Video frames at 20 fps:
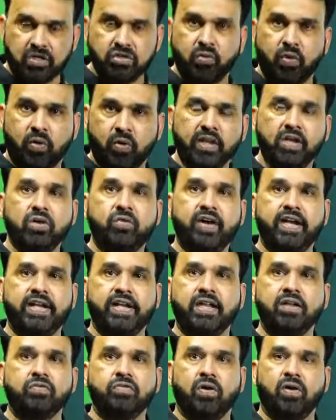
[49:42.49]
So what are you
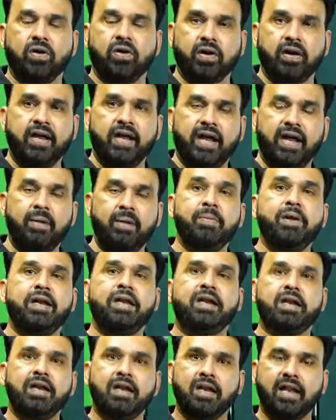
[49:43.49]
waiting for?
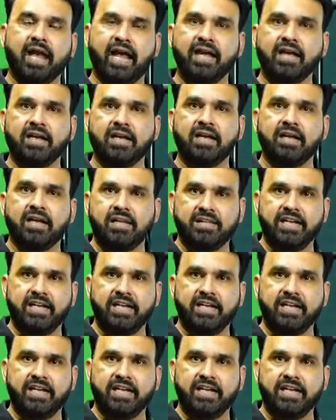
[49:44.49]
Immediately like